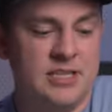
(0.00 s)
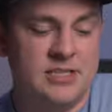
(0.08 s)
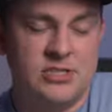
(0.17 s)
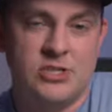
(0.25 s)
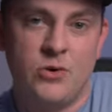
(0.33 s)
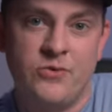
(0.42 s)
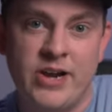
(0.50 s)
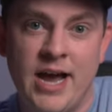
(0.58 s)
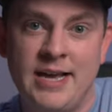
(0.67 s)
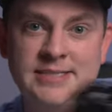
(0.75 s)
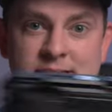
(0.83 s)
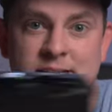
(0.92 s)
It's so
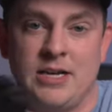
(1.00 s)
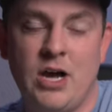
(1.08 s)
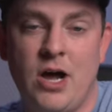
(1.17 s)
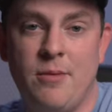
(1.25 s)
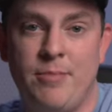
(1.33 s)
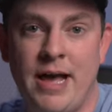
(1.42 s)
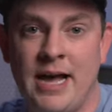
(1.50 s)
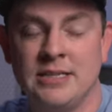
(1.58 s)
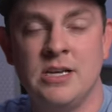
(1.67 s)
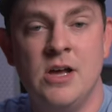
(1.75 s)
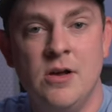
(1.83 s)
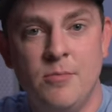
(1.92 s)
nice and
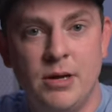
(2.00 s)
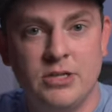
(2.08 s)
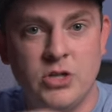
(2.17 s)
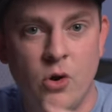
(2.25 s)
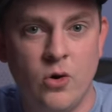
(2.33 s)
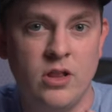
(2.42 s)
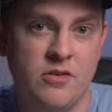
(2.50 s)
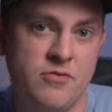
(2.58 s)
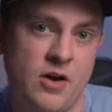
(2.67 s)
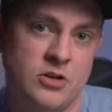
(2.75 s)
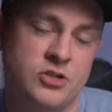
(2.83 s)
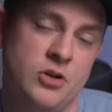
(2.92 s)
compact, but totally
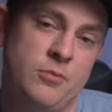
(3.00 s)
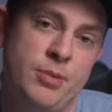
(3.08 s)
functional.